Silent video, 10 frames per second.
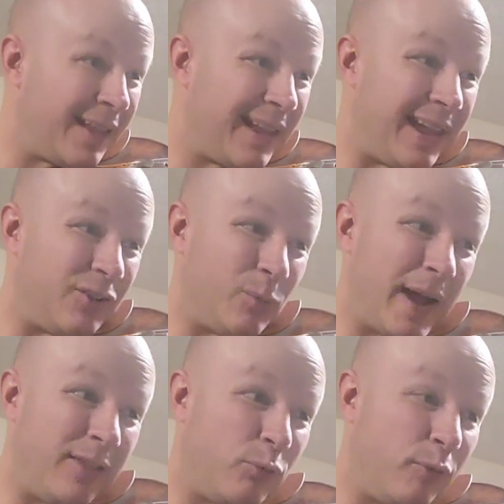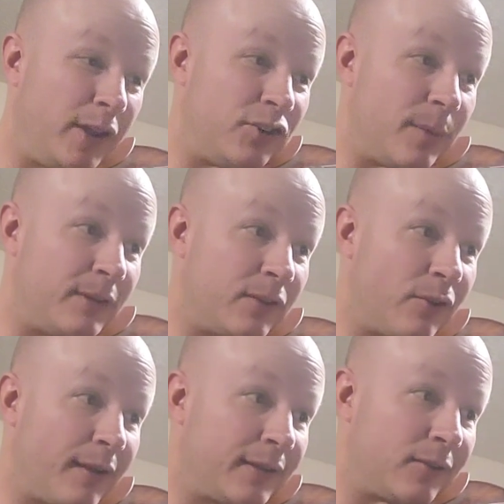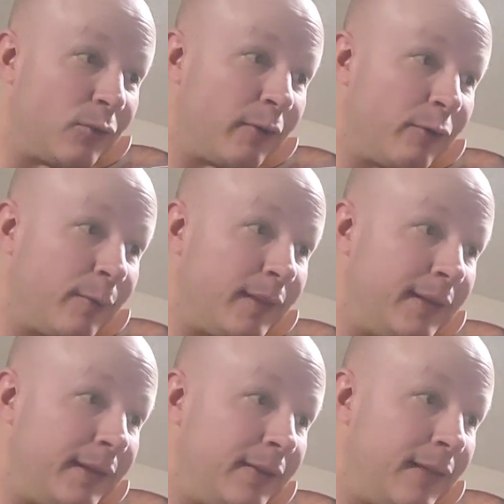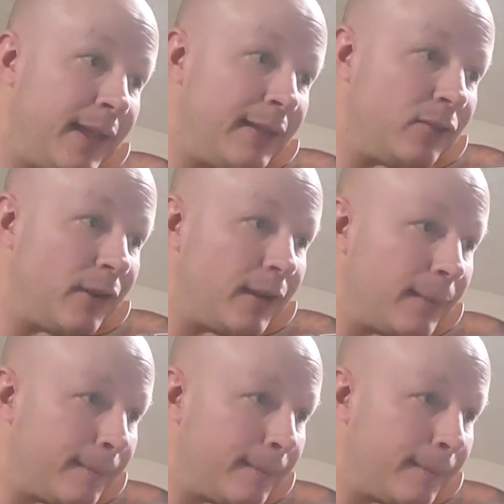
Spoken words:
okay, so my 3 jumps across the string from the D to the A string.